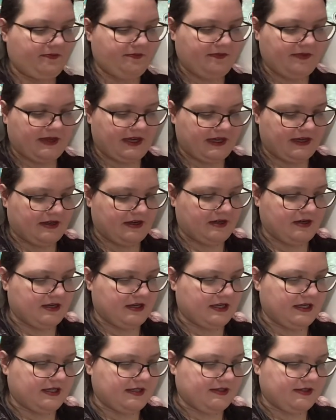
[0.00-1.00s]
back on
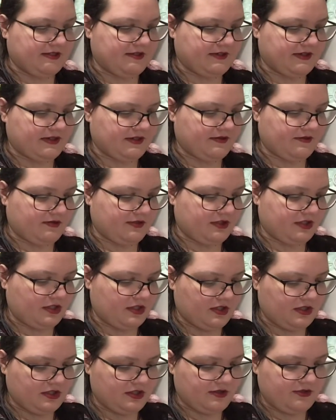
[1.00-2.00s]
it so I don't
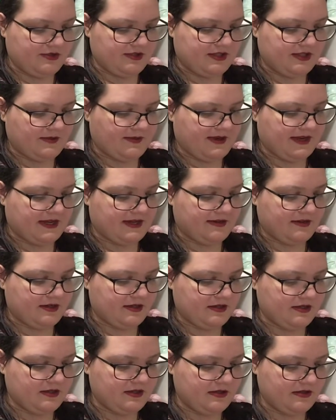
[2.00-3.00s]
lose the
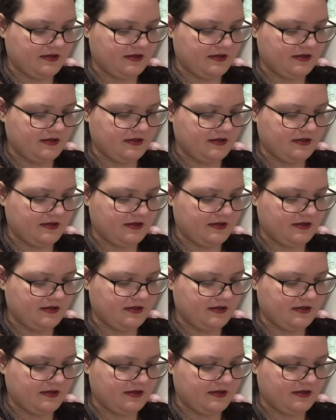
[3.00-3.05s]
pattern.